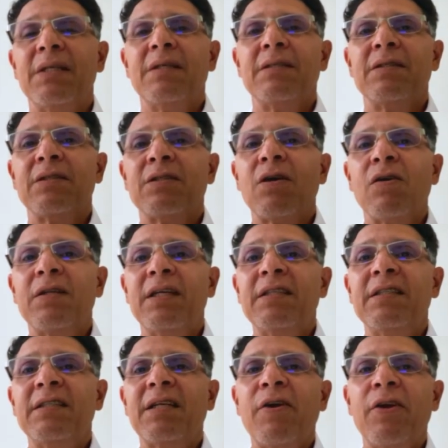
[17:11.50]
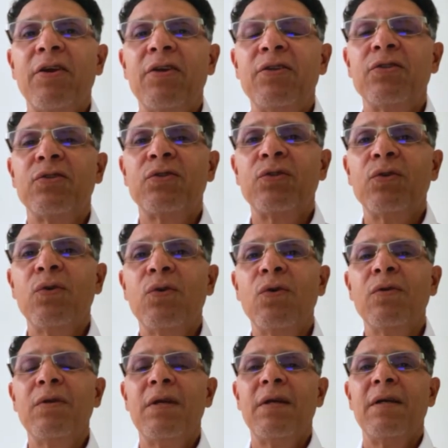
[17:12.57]
So this is how you use the
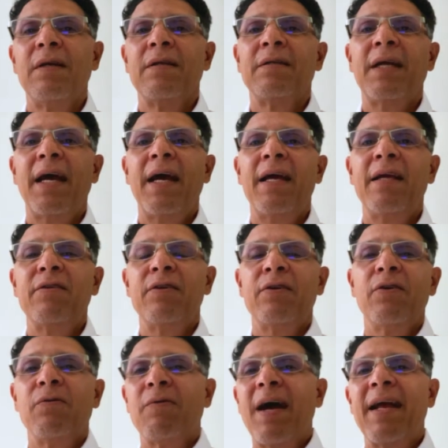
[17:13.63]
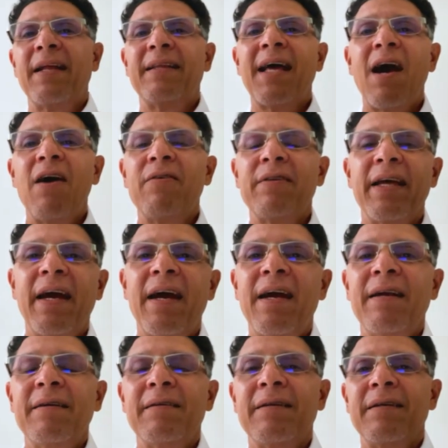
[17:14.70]
tool. Then you write it down
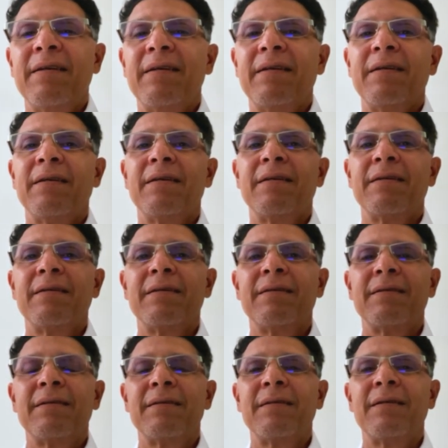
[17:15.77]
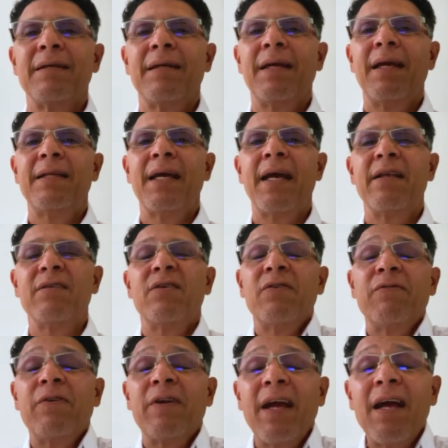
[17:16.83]
there, and then you
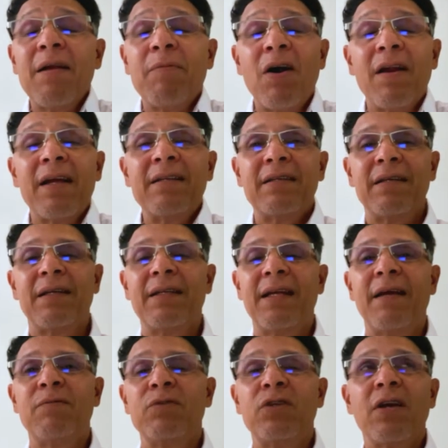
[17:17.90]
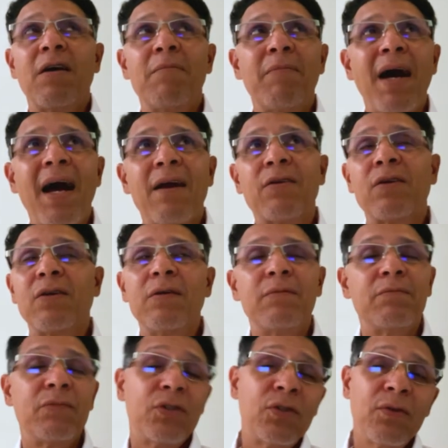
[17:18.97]
forget about it, and then you come back
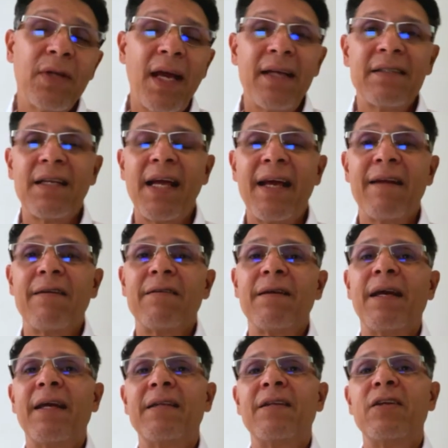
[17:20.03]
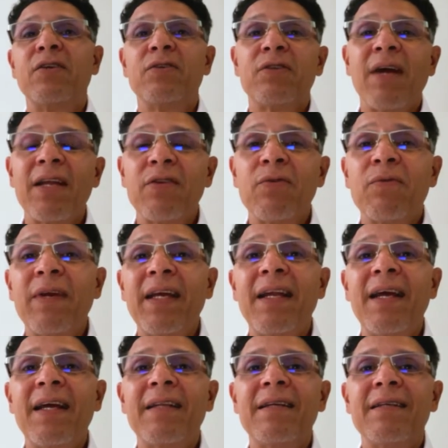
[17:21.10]
2 days later and you try to read
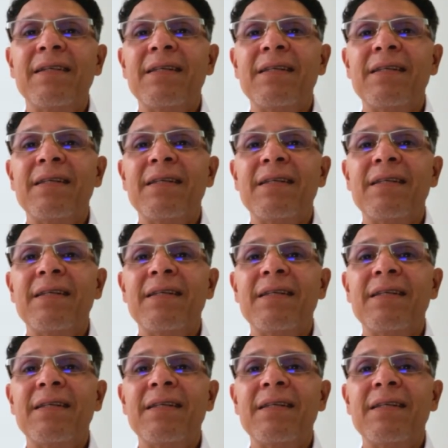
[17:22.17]
it.